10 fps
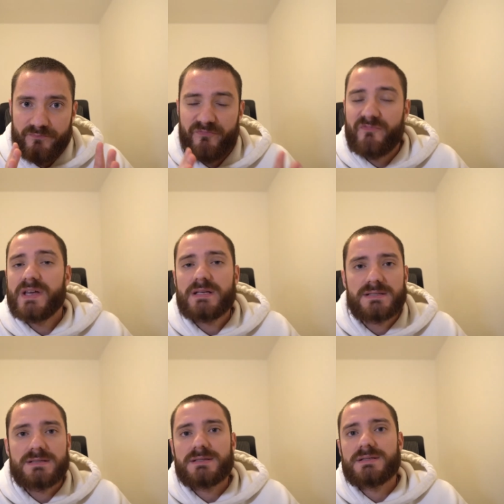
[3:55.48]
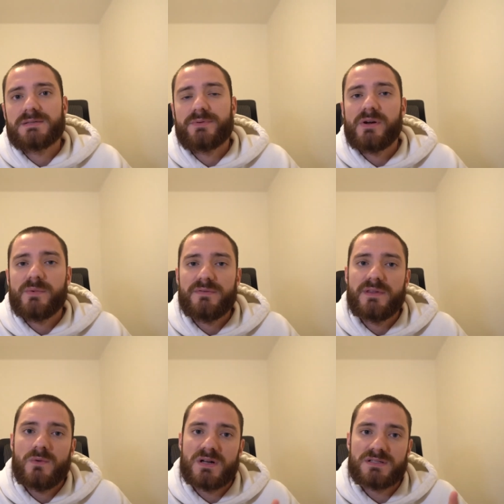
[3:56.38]
things in this experiment.
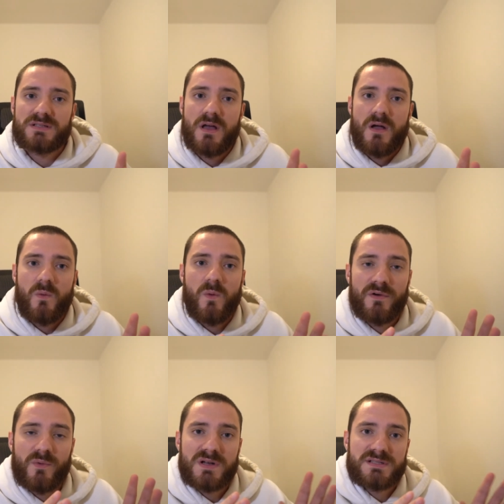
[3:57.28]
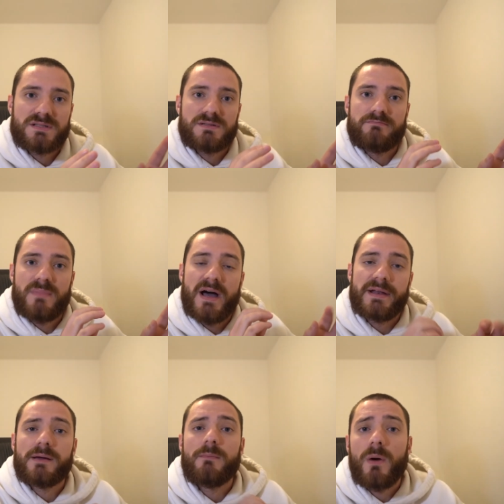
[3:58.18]
One was
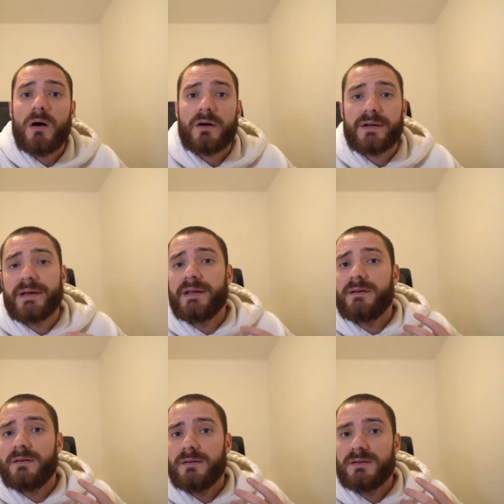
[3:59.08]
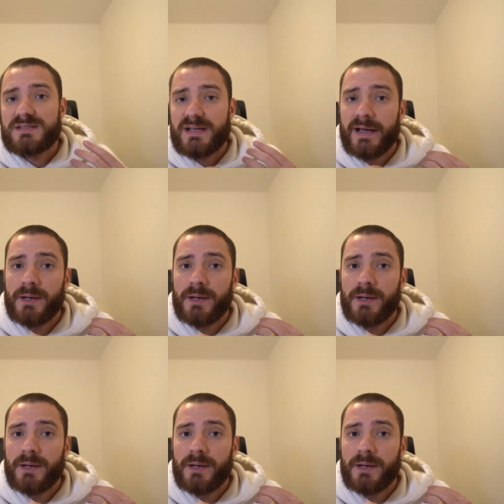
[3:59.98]
adding a mark inside a